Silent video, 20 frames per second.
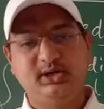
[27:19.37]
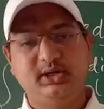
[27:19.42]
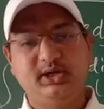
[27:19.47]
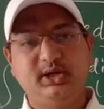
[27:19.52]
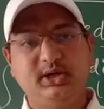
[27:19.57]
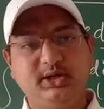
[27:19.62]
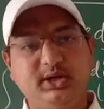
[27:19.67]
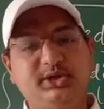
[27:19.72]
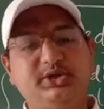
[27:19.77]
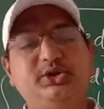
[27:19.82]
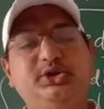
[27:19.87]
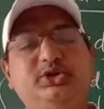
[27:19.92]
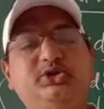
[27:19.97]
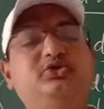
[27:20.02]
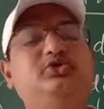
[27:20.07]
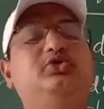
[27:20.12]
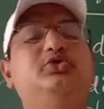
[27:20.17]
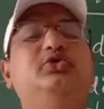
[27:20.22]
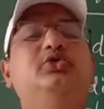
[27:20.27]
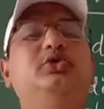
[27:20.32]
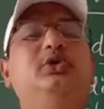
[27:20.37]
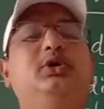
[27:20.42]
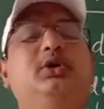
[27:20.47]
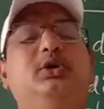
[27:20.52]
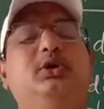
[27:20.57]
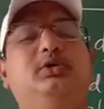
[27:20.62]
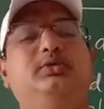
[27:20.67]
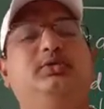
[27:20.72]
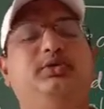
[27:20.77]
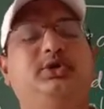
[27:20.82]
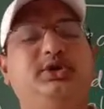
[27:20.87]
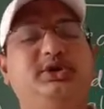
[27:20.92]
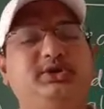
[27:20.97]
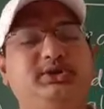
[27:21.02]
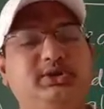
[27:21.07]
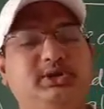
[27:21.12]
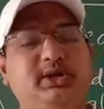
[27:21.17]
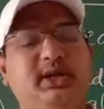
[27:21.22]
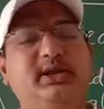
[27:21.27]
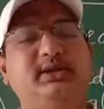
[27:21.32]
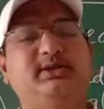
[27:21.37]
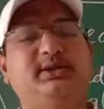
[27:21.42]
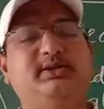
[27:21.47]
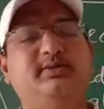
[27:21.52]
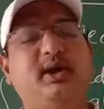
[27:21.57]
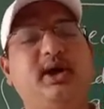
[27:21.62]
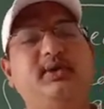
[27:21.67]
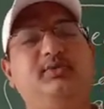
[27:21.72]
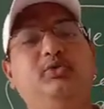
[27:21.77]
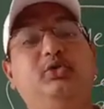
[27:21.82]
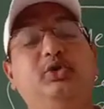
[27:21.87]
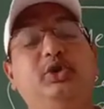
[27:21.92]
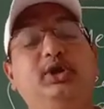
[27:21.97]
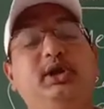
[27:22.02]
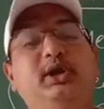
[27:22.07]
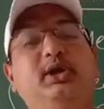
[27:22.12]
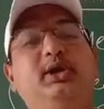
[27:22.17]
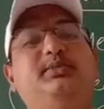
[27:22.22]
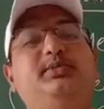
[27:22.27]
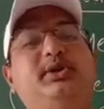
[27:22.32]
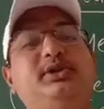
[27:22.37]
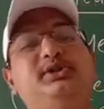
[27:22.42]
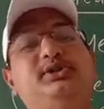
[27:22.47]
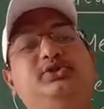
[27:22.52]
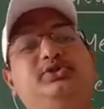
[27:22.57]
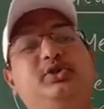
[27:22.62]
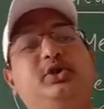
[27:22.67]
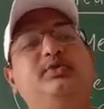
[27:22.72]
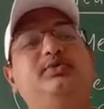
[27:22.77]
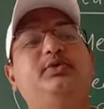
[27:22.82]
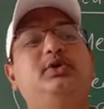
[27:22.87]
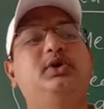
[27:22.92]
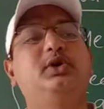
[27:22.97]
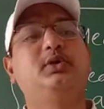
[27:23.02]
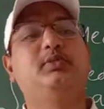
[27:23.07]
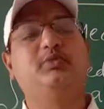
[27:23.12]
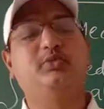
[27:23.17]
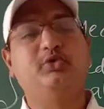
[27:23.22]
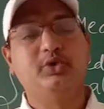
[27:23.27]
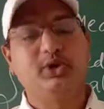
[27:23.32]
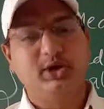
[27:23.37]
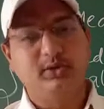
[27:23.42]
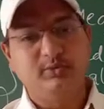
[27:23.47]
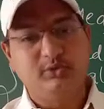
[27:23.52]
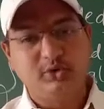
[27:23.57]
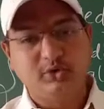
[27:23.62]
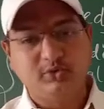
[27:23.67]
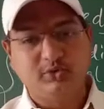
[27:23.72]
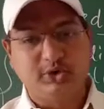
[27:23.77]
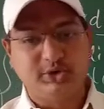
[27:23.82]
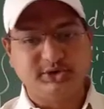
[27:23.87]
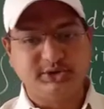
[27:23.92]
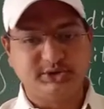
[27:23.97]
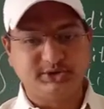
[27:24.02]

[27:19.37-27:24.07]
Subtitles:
Yes, it is true. Forest can survive only in presence of more and more water.